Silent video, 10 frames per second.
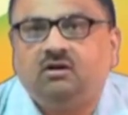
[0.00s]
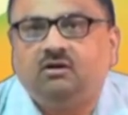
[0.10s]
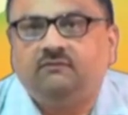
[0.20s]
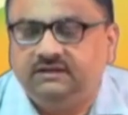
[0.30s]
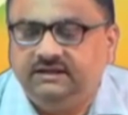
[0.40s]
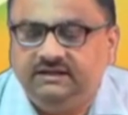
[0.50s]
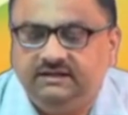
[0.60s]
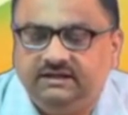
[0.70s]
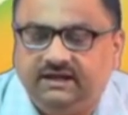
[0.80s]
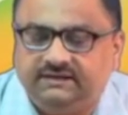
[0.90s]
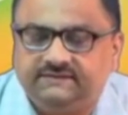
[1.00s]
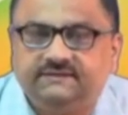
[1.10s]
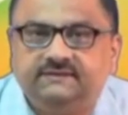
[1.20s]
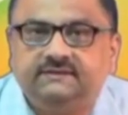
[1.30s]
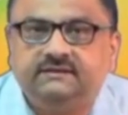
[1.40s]
of T
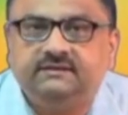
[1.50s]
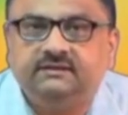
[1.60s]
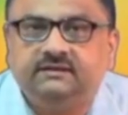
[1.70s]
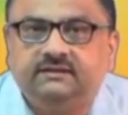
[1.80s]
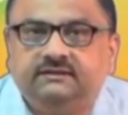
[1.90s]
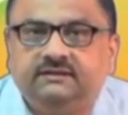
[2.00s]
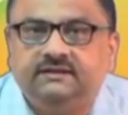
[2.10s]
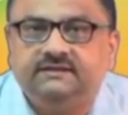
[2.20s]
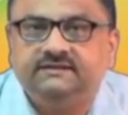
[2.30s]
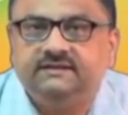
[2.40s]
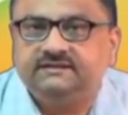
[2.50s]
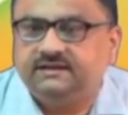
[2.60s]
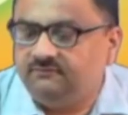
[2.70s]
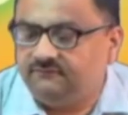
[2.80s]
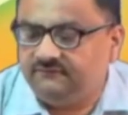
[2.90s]
race, the residence
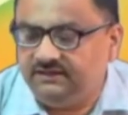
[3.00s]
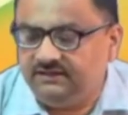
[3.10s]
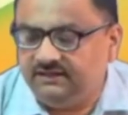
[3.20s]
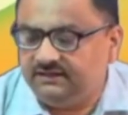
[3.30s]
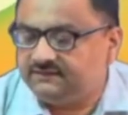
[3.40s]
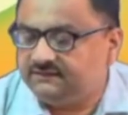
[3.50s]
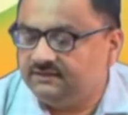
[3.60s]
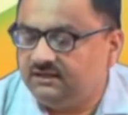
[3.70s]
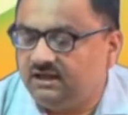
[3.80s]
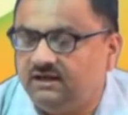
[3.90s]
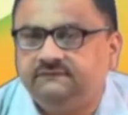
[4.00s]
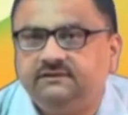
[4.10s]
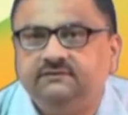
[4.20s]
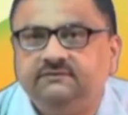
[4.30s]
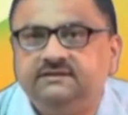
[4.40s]
time of T race
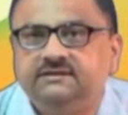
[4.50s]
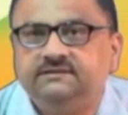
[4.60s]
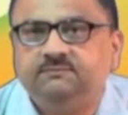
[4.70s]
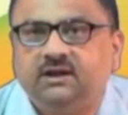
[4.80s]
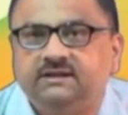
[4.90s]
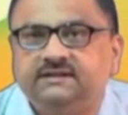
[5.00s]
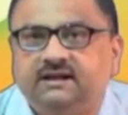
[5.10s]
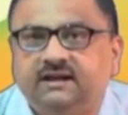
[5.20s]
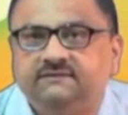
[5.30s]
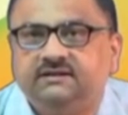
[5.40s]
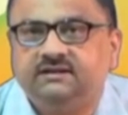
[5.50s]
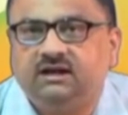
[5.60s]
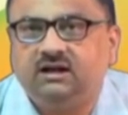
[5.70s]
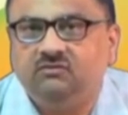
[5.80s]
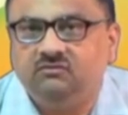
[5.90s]
after which this pulse arrives at the
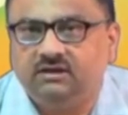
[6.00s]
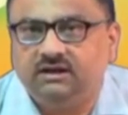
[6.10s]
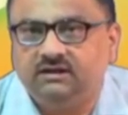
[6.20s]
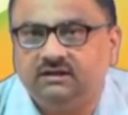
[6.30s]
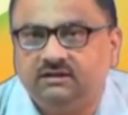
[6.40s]
outlet.